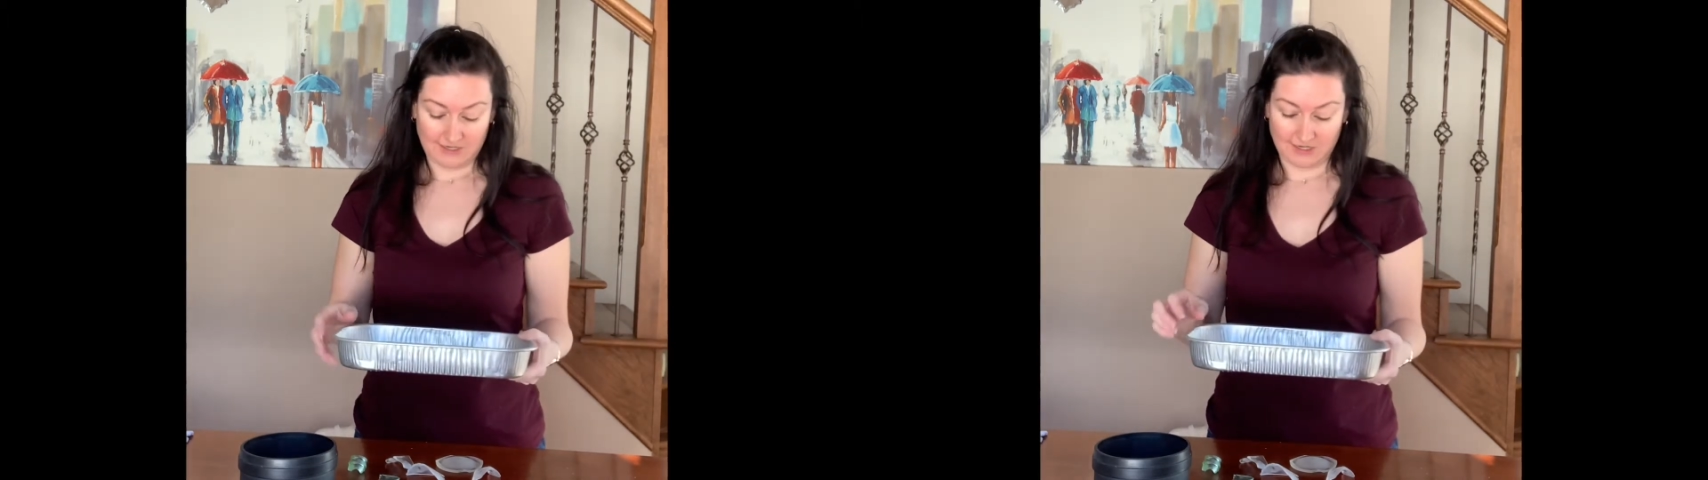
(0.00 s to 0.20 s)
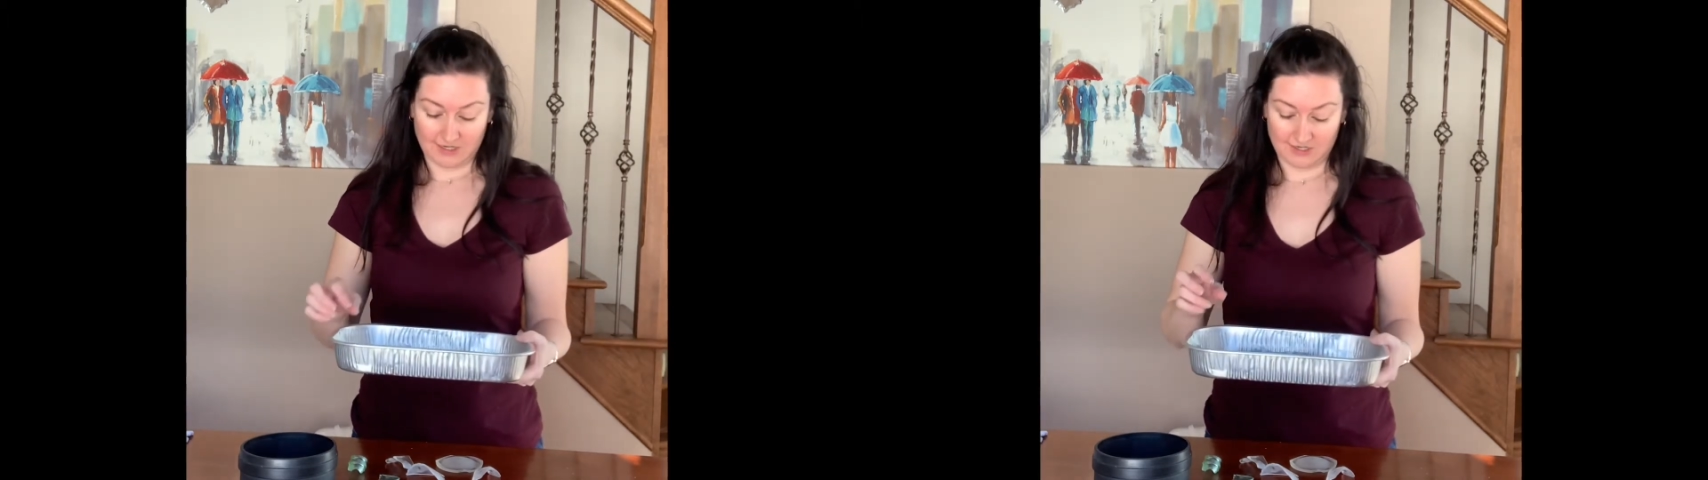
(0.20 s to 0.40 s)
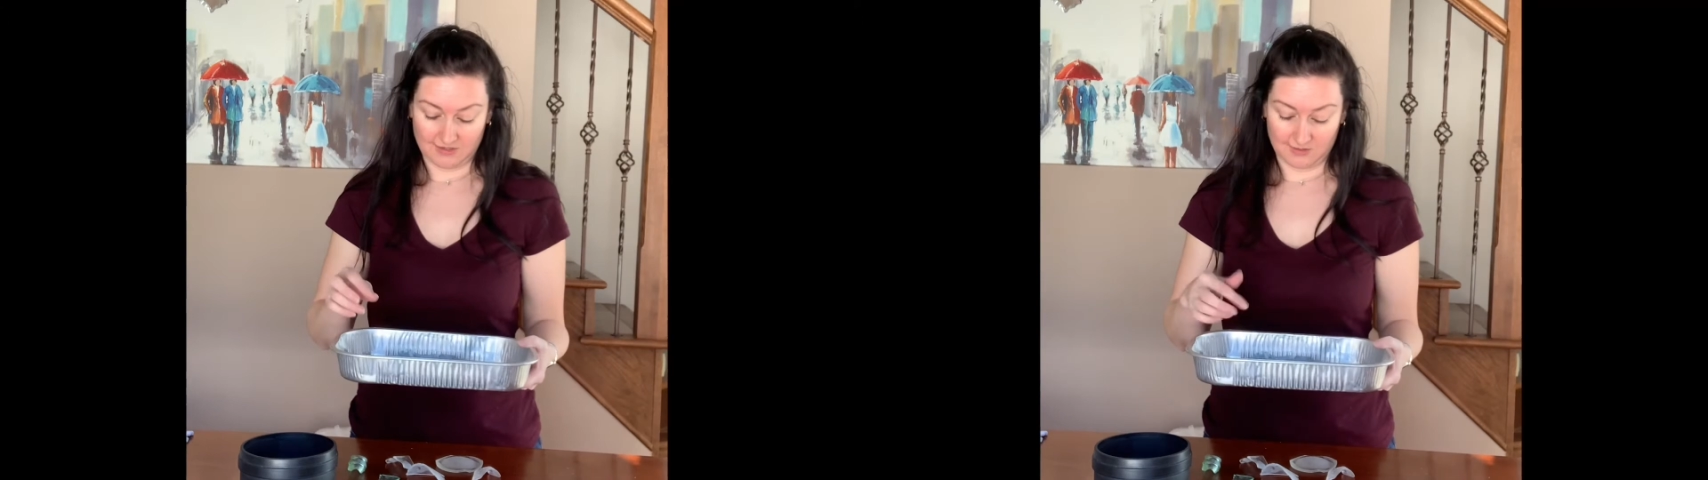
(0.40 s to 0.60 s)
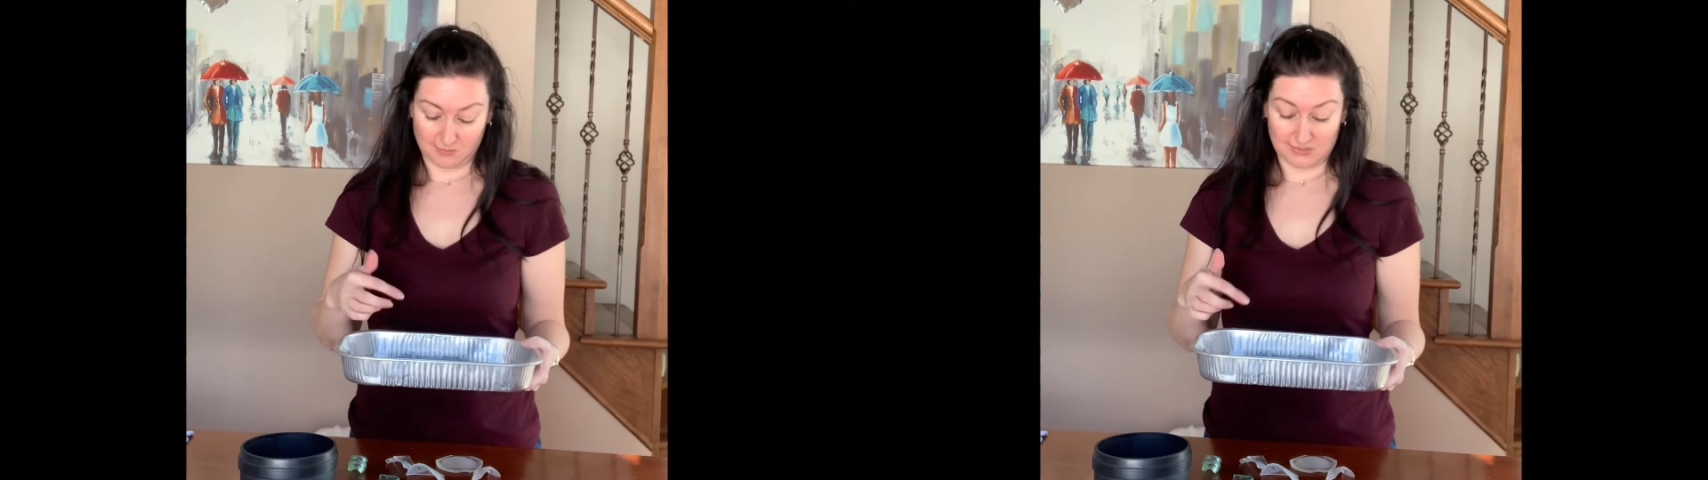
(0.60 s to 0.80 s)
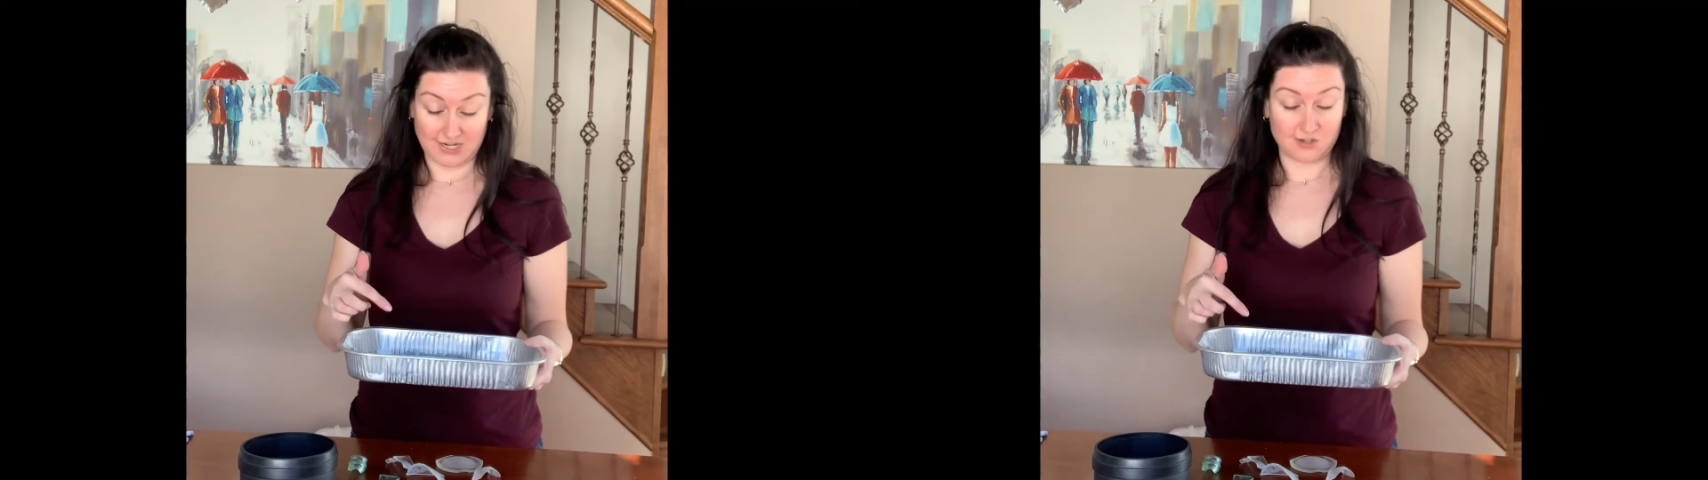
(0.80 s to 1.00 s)
uh, there
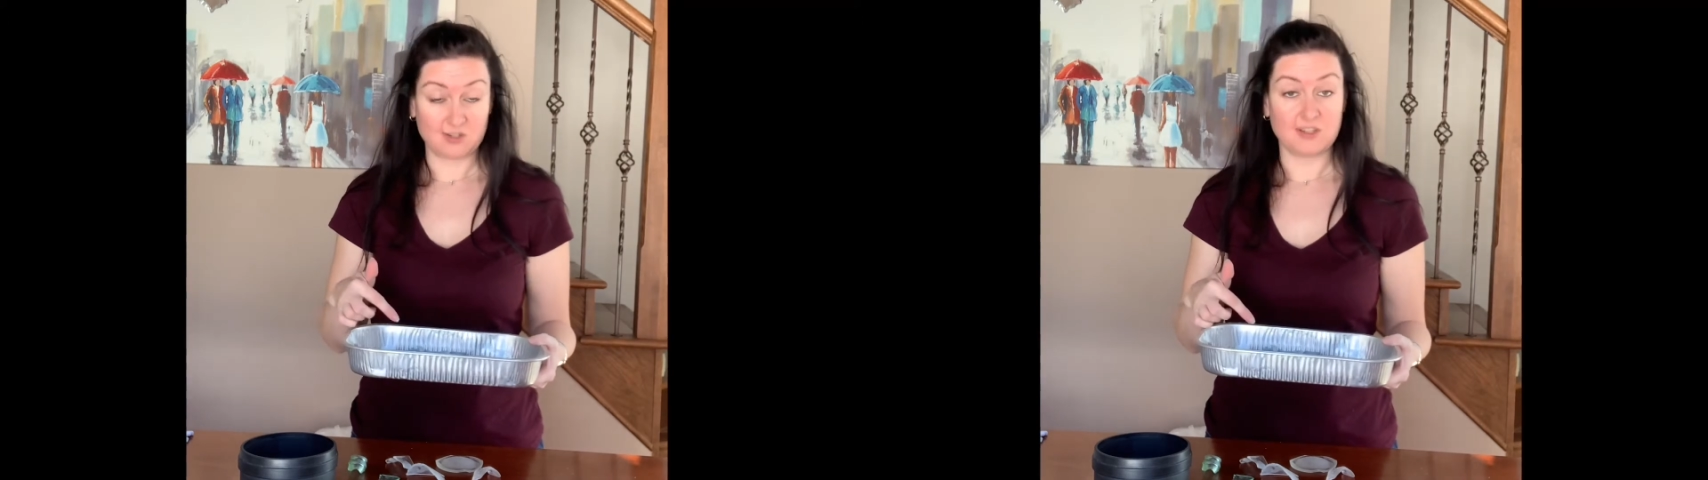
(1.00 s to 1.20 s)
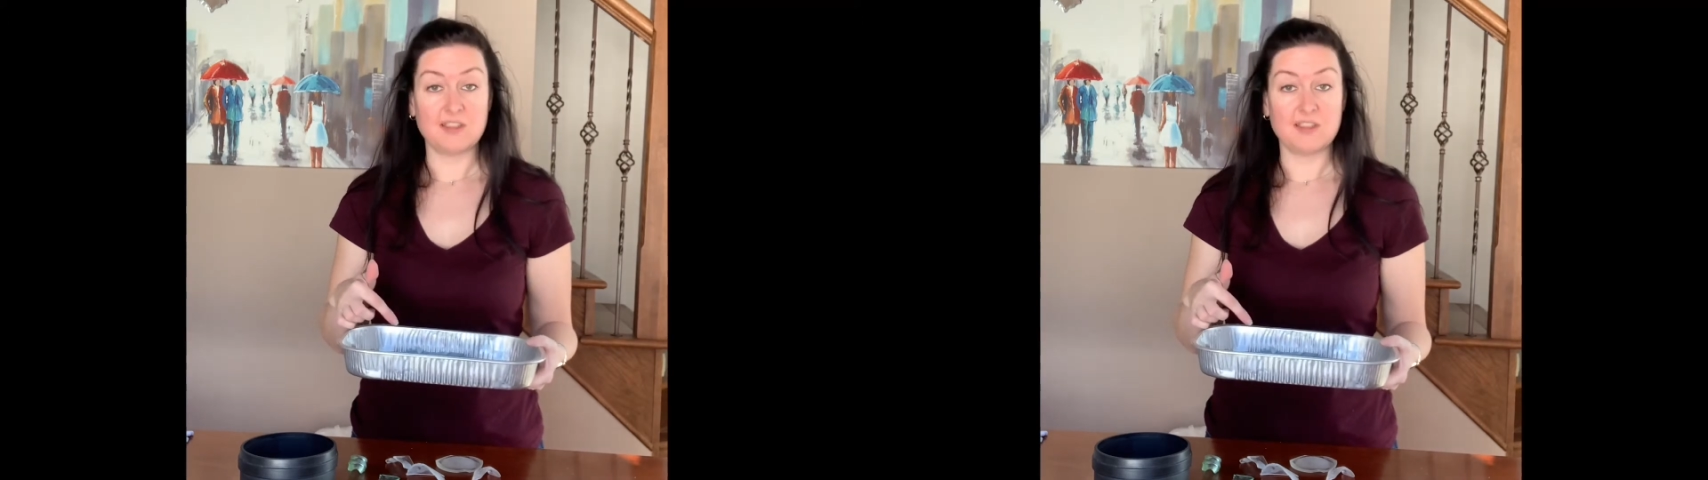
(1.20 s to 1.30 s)
was actually